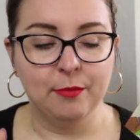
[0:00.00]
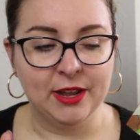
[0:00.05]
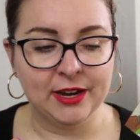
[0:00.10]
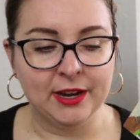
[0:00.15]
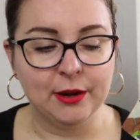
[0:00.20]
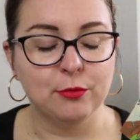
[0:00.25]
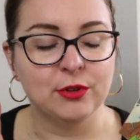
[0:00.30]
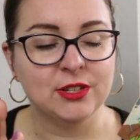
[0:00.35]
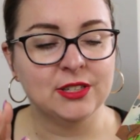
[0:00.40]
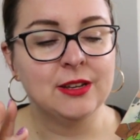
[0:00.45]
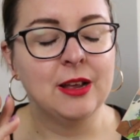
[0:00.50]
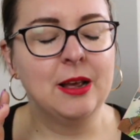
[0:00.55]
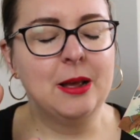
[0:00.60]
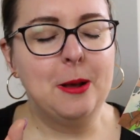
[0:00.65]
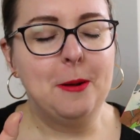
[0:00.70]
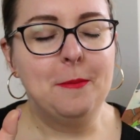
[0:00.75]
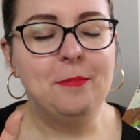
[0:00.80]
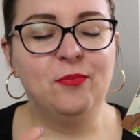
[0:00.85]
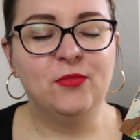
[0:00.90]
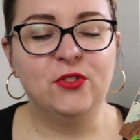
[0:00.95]
Like, it was
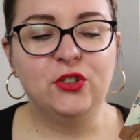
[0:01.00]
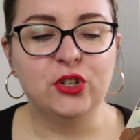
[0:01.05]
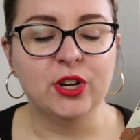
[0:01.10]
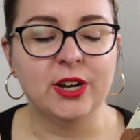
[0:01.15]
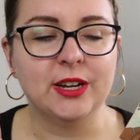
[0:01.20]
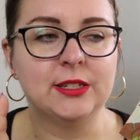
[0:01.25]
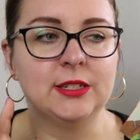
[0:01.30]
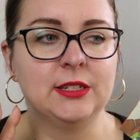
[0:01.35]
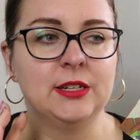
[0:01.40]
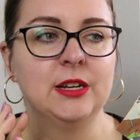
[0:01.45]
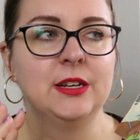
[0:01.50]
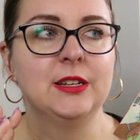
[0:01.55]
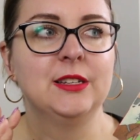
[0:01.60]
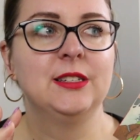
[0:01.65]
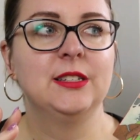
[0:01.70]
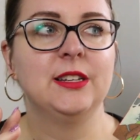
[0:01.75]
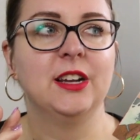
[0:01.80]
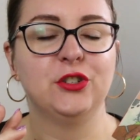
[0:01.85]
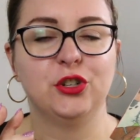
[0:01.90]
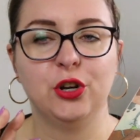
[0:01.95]
just
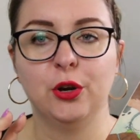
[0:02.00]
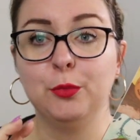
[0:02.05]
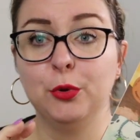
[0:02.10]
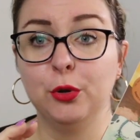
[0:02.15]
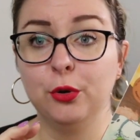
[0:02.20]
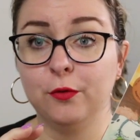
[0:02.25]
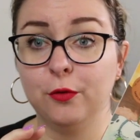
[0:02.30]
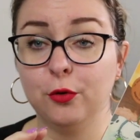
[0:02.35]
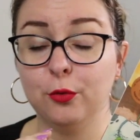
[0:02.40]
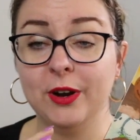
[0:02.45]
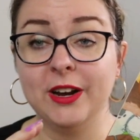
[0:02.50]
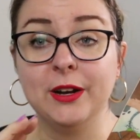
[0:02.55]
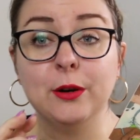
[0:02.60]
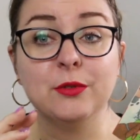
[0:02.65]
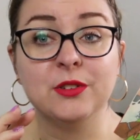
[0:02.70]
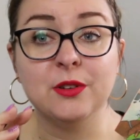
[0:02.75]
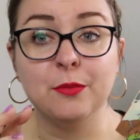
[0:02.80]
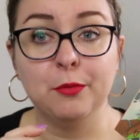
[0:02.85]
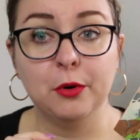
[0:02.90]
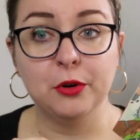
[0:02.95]
such a beautiful read. It
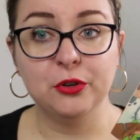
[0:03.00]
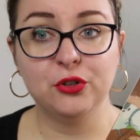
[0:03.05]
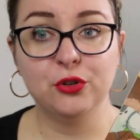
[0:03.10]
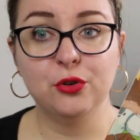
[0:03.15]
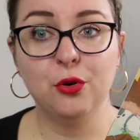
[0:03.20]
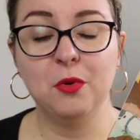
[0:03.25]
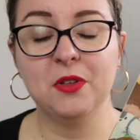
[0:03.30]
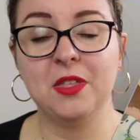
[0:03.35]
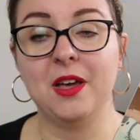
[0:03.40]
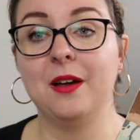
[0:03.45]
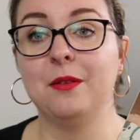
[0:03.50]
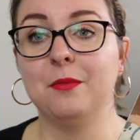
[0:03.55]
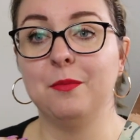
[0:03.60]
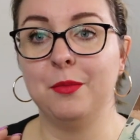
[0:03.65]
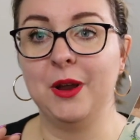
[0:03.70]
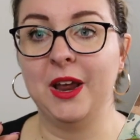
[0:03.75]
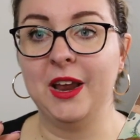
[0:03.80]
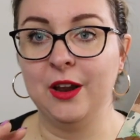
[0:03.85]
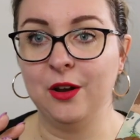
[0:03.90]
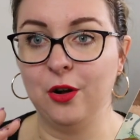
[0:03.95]
was emotional without
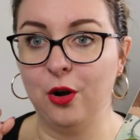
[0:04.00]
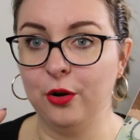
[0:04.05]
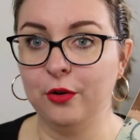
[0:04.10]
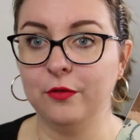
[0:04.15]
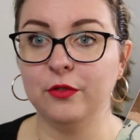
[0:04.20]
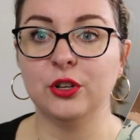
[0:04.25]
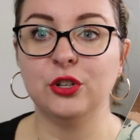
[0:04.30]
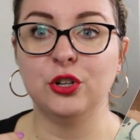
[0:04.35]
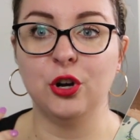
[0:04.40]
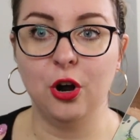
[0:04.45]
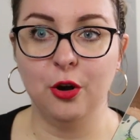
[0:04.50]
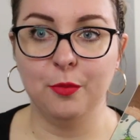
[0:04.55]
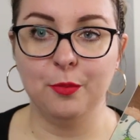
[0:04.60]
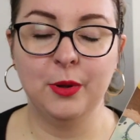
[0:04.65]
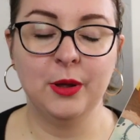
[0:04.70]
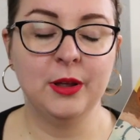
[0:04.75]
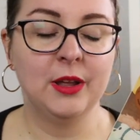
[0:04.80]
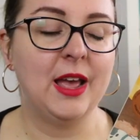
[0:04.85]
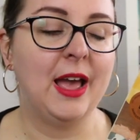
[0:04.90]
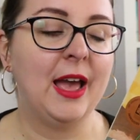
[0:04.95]
being over the top.
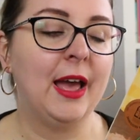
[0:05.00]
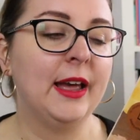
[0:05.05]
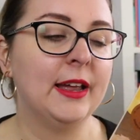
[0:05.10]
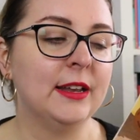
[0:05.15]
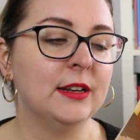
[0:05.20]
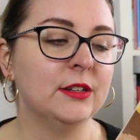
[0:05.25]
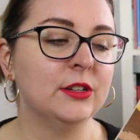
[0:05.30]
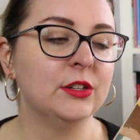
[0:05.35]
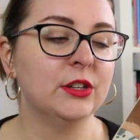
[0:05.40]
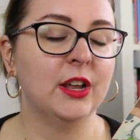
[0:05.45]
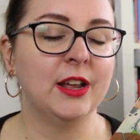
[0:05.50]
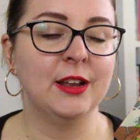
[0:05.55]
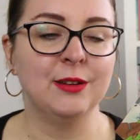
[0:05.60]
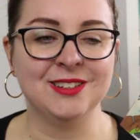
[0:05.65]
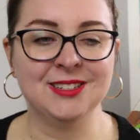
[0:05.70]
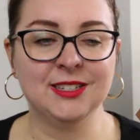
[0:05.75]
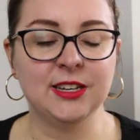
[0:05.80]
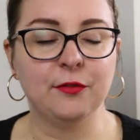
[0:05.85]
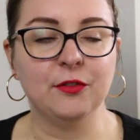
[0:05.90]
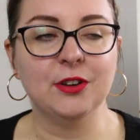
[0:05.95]
And
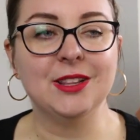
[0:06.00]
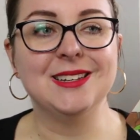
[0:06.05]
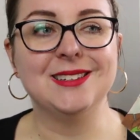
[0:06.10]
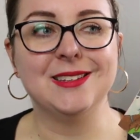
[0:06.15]
it's definitely